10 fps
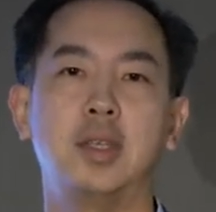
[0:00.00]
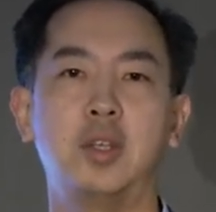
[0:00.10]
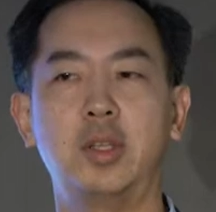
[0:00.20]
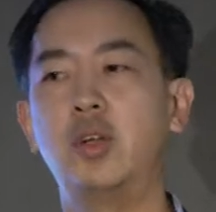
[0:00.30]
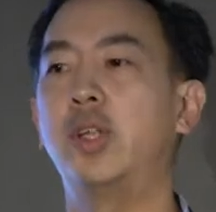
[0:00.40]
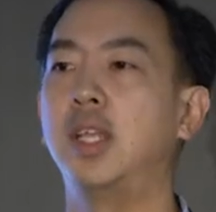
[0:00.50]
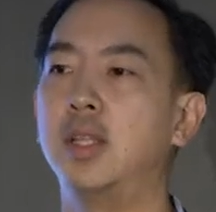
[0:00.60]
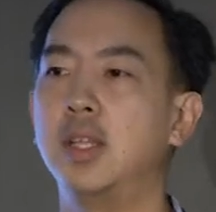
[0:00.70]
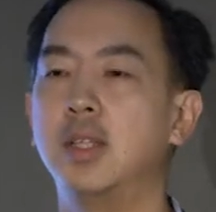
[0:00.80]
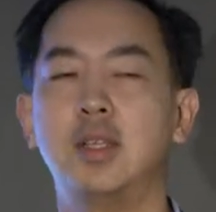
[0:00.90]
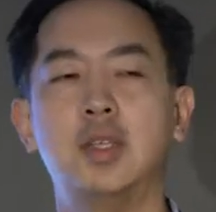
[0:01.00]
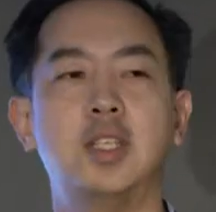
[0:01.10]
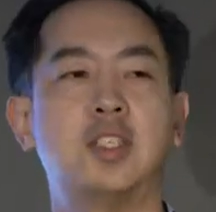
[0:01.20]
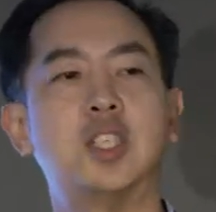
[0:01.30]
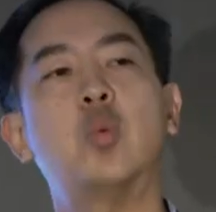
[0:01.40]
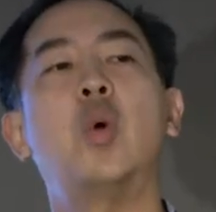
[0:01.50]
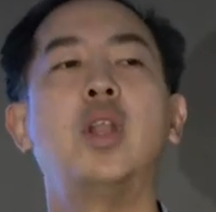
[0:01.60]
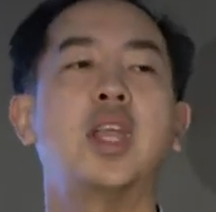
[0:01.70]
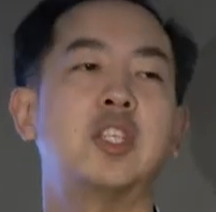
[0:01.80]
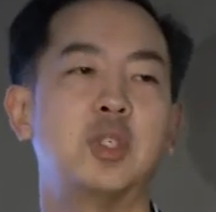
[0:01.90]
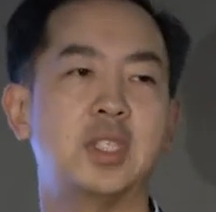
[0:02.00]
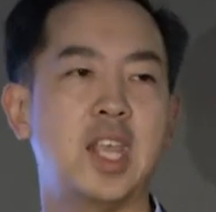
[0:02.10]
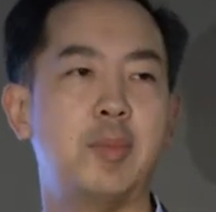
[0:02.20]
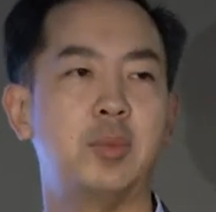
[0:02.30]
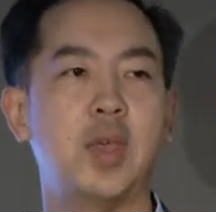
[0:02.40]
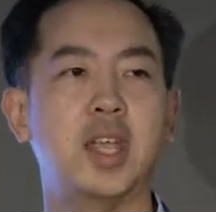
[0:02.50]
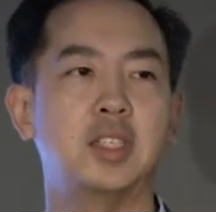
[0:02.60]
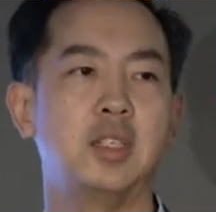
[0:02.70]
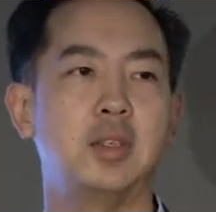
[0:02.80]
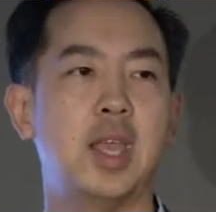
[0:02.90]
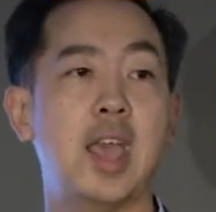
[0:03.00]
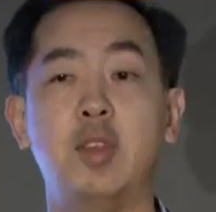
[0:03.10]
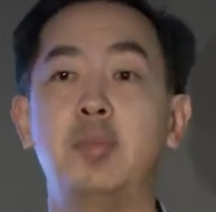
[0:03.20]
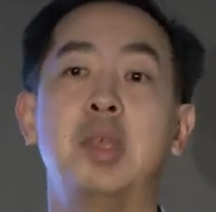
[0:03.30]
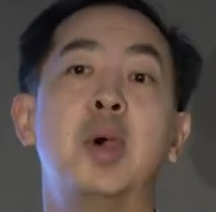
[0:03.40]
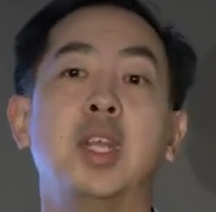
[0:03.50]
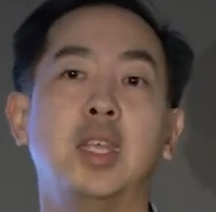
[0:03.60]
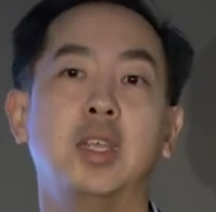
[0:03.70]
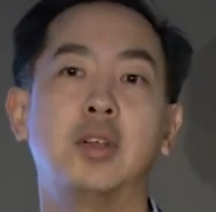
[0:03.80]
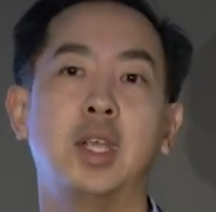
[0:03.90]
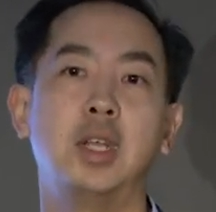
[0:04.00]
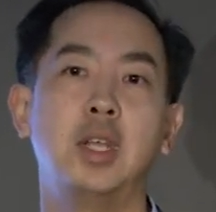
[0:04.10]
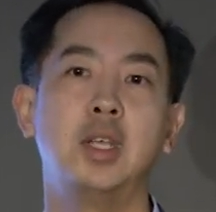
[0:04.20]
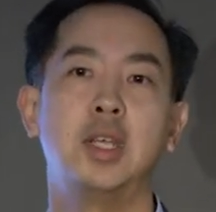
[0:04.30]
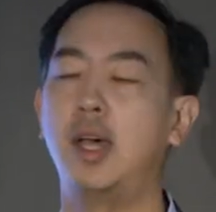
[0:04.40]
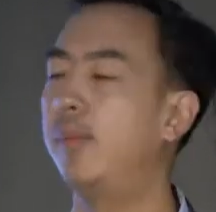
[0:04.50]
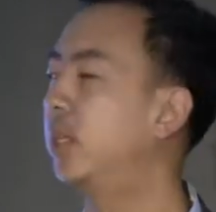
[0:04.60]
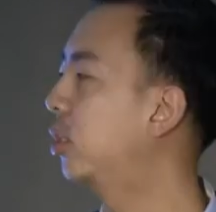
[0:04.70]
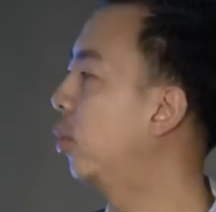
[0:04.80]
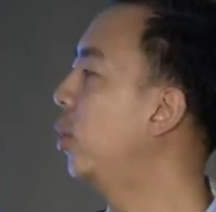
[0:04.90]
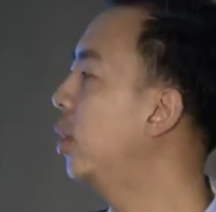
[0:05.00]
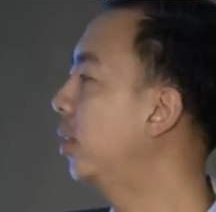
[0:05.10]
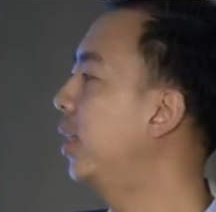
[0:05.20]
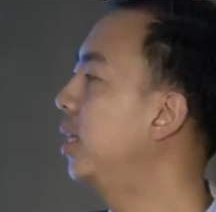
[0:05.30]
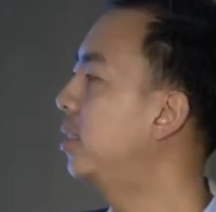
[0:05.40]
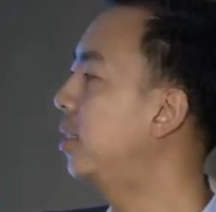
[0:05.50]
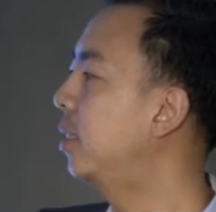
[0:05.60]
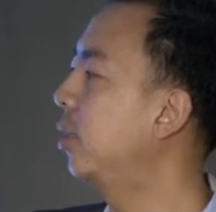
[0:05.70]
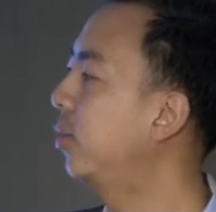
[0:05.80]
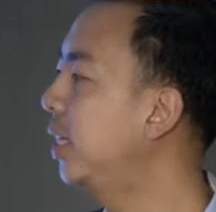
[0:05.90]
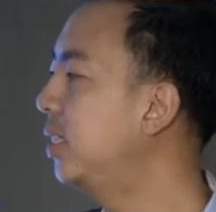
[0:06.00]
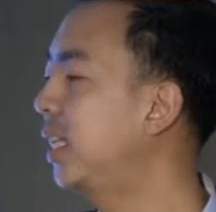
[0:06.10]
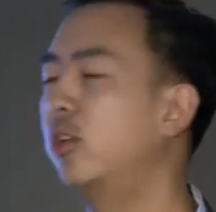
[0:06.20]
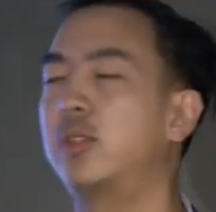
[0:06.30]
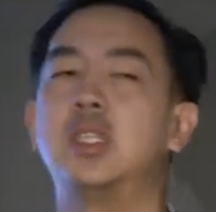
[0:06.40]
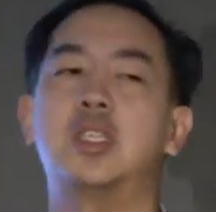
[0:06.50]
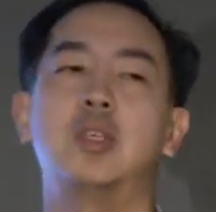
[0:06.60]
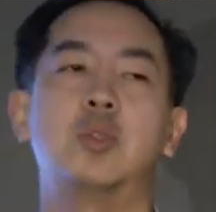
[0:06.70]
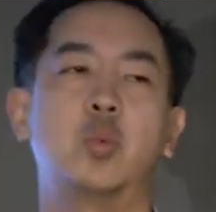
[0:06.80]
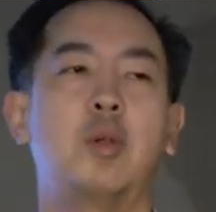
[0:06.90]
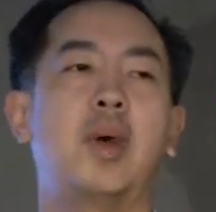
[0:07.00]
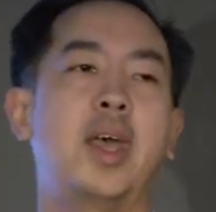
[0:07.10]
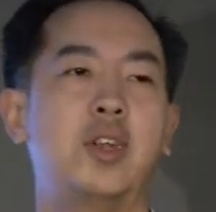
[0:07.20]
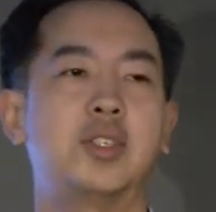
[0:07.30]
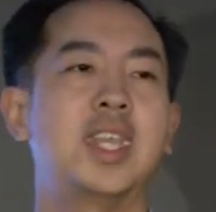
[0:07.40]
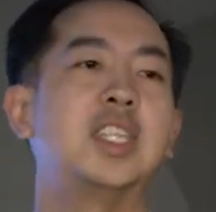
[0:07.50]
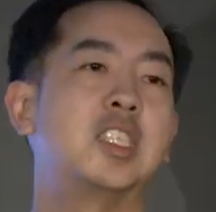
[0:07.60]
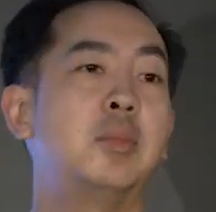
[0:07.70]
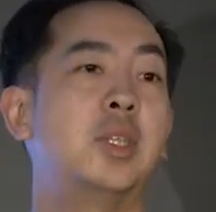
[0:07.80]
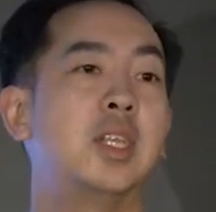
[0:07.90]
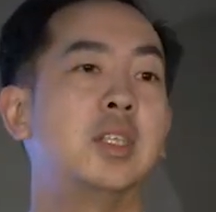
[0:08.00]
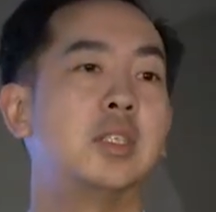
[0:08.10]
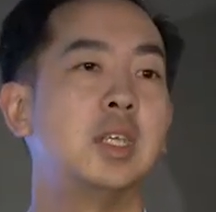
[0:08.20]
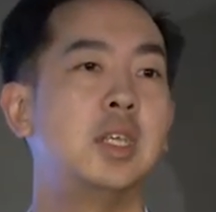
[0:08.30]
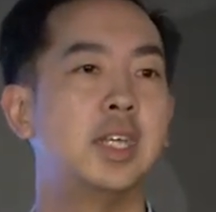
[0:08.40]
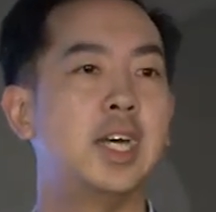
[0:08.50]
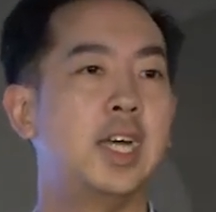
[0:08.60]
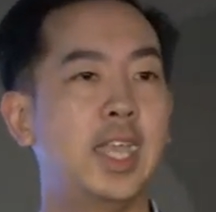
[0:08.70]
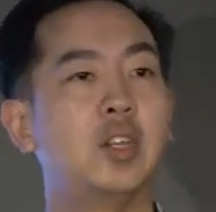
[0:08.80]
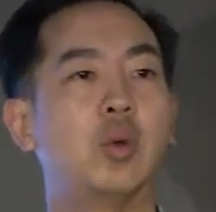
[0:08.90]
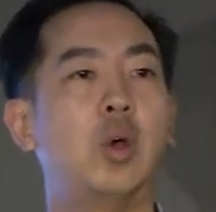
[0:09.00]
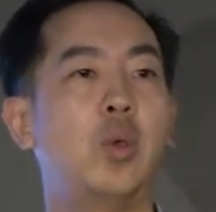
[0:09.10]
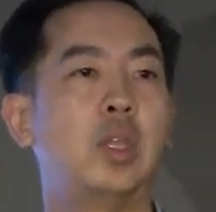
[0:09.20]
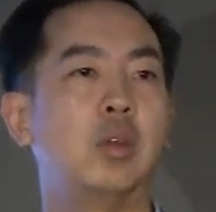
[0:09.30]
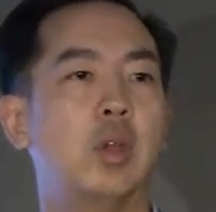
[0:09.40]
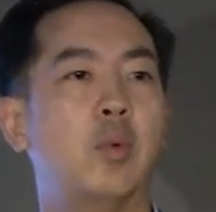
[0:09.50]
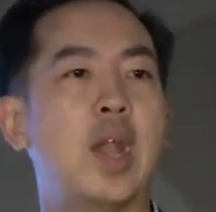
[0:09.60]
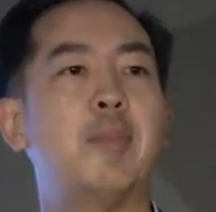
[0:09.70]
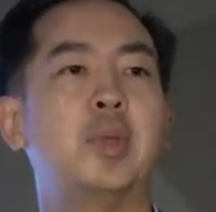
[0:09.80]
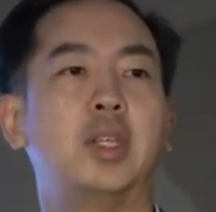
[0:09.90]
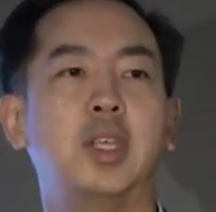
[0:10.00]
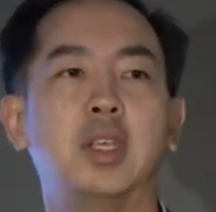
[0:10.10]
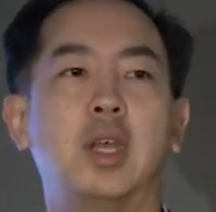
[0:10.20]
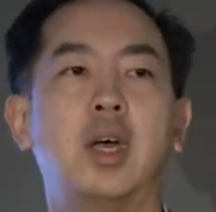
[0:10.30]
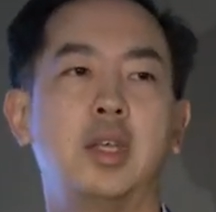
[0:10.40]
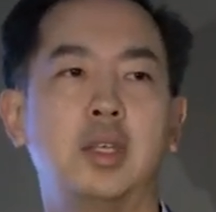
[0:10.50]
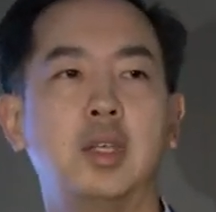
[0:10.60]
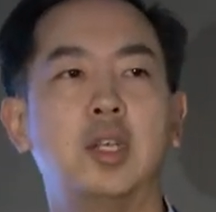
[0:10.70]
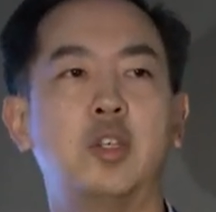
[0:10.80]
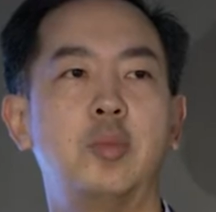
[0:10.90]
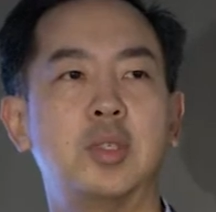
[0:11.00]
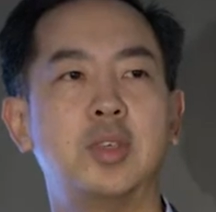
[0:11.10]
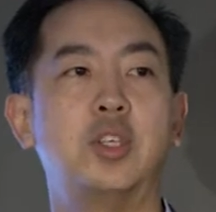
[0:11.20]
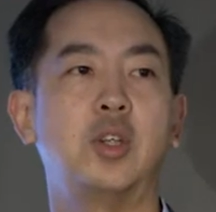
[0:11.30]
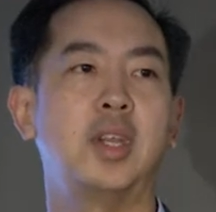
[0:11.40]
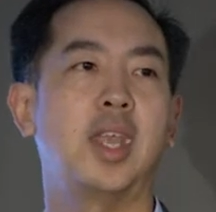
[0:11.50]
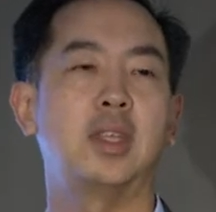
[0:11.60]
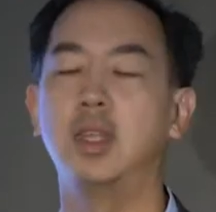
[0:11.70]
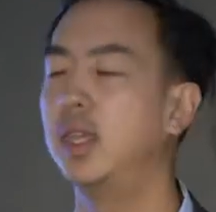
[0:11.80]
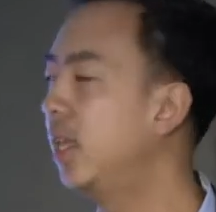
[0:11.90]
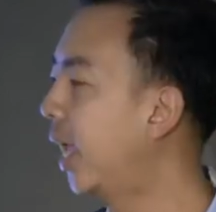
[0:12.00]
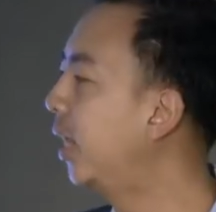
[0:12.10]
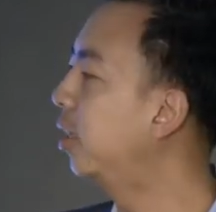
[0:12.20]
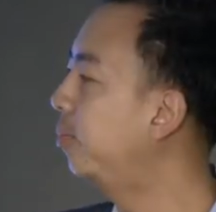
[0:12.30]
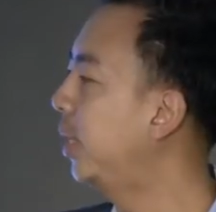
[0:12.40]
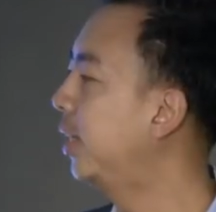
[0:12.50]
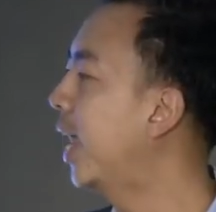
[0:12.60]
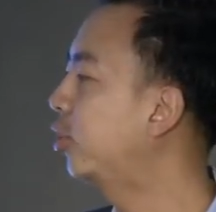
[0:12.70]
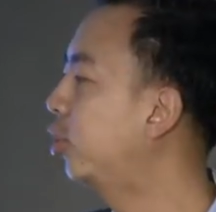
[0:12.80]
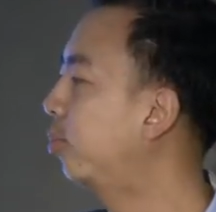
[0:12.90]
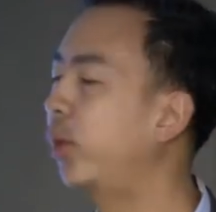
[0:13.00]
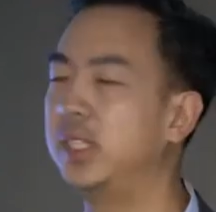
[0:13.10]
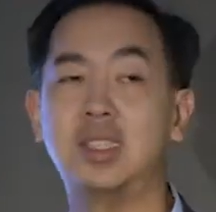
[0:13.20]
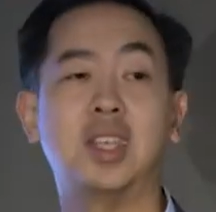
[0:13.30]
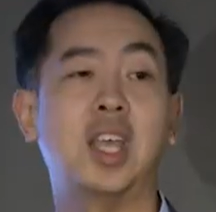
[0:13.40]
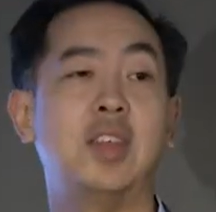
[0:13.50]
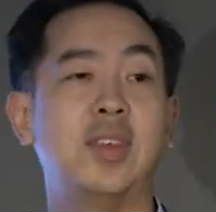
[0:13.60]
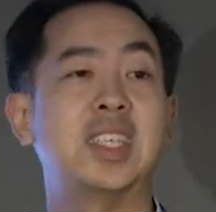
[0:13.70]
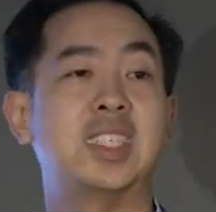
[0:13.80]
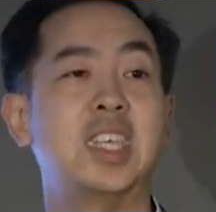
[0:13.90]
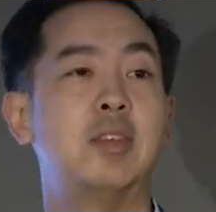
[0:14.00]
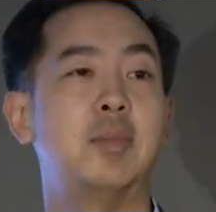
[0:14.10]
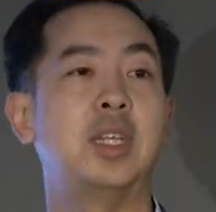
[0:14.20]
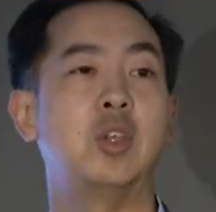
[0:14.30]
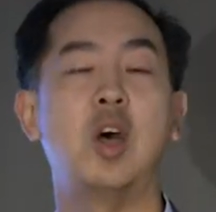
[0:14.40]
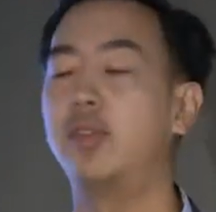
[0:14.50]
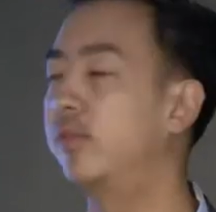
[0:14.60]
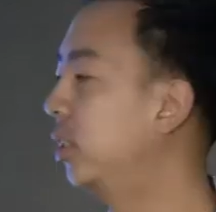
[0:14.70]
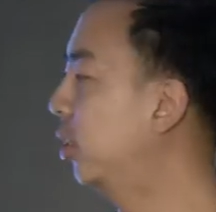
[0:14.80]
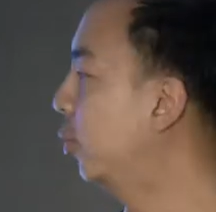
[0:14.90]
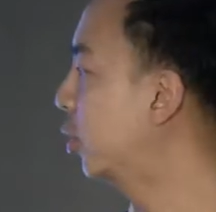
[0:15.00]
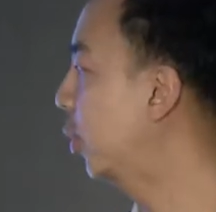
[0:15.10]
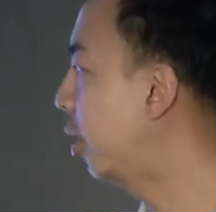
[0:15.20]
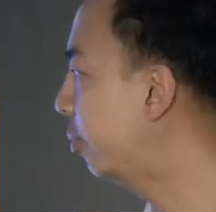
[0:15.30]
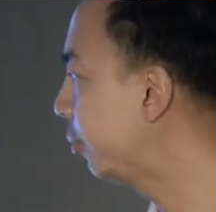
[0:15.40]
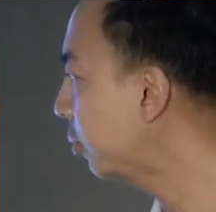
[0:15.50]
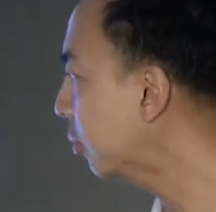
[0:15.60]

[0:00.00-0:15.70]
literally, it's just one extra step to actually have it be money, right? And so these ecosystems whereby there's tens of millions and growing rapidly in terms of interconnecting end up being natural points to kind of extend money off of into as well.